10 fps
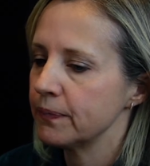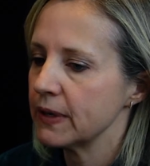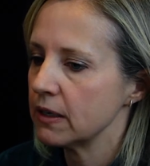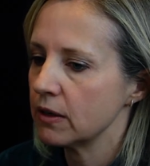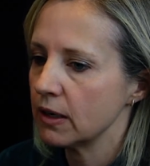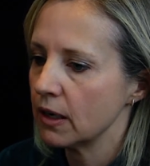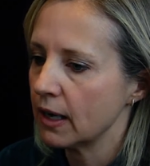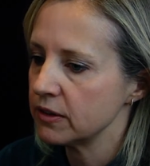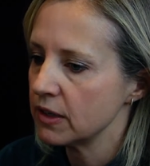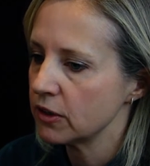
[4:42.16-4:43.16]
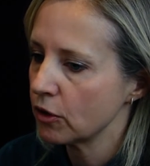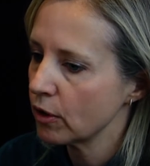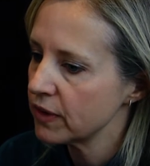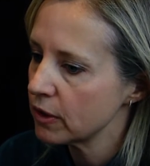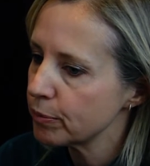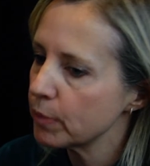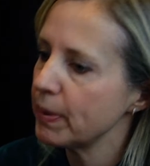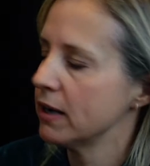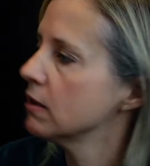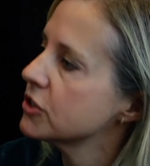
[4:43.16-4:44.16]
they're
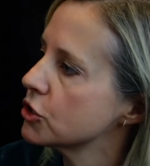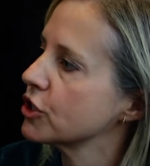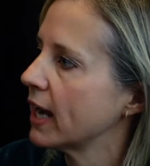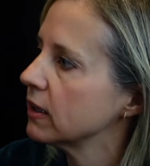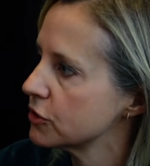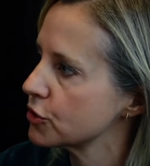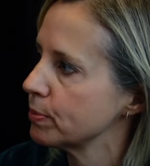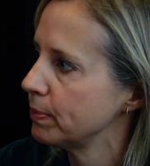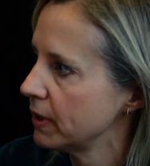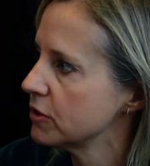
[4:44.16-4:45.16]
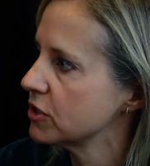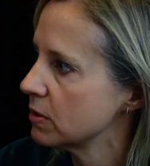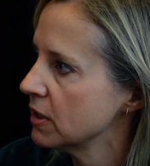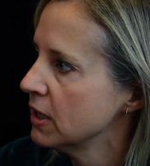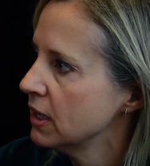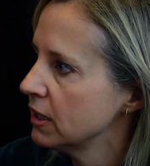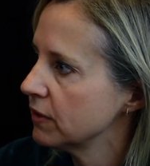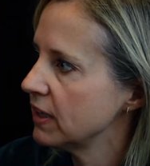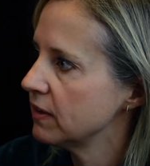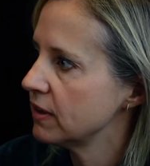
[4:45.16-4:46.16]
prepared to challenge. They're prepared to,
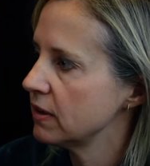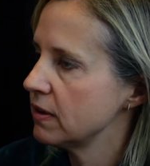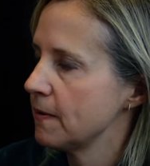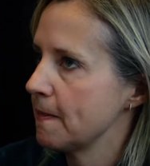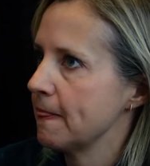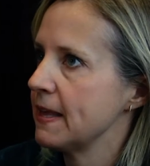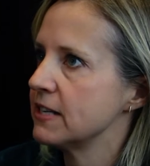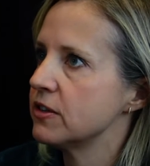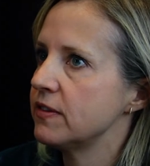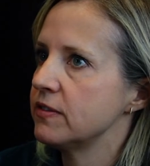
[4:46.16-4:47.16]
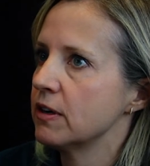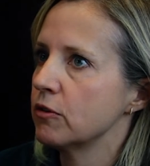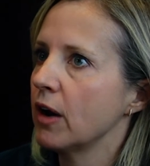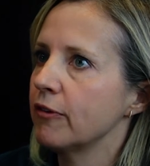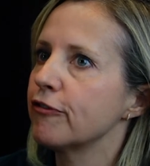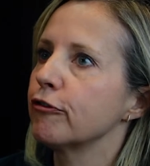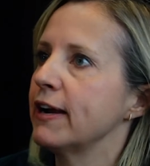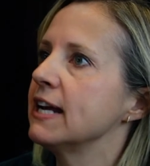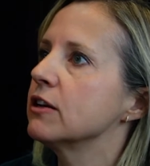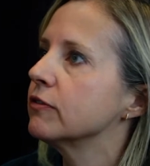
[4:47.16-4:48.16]
they're not
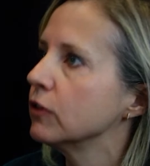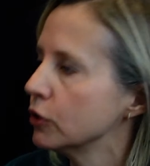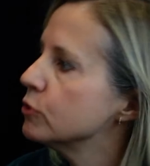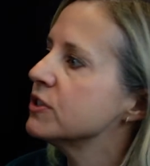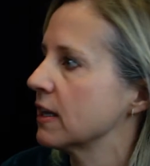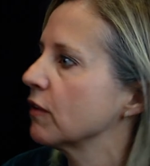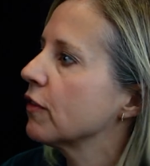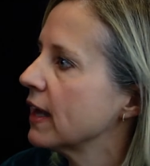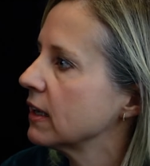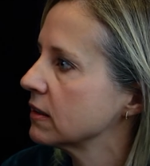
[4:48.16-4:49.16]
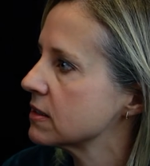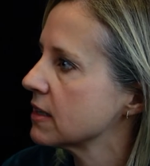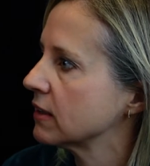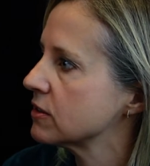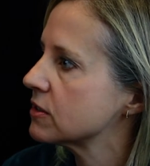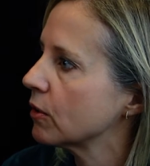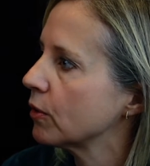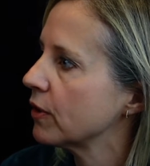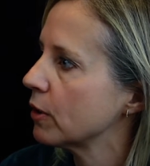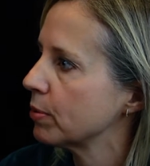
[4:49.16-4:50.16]
afraid of losing things, and
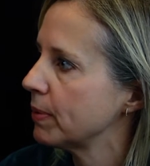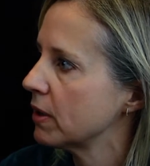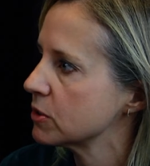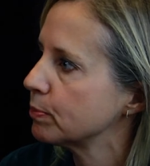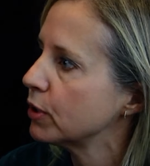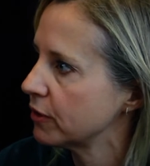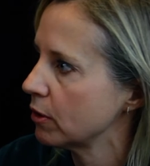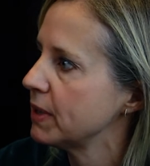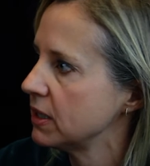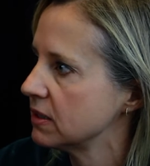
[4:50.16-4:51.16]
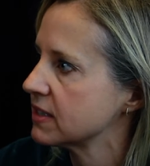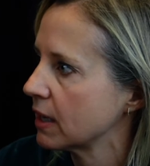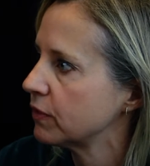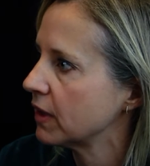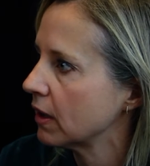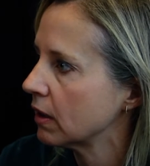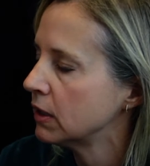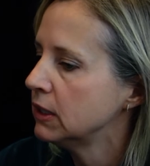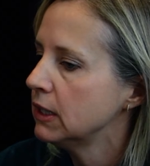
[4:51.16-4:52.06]
so they're prepared to put their opinions out there